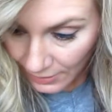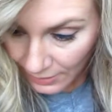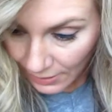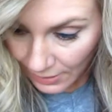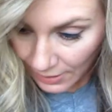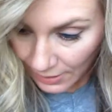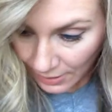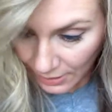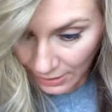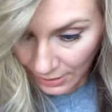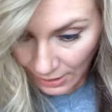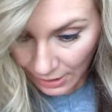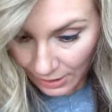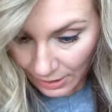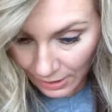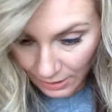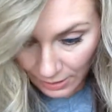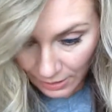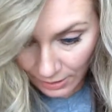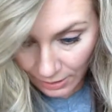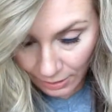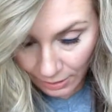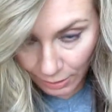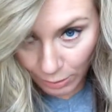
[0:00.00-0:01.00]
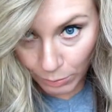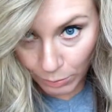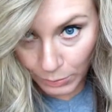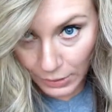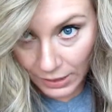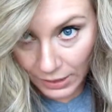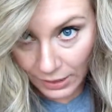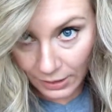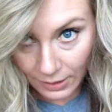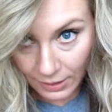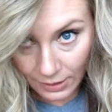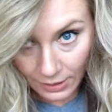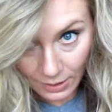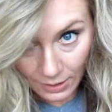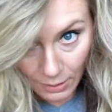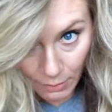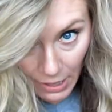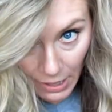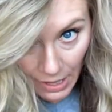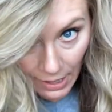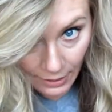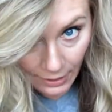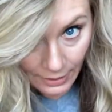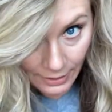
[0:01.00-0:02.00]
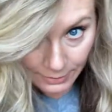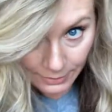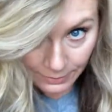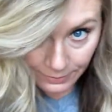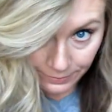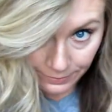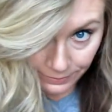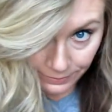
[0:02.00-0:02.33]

And then a little bit in the back.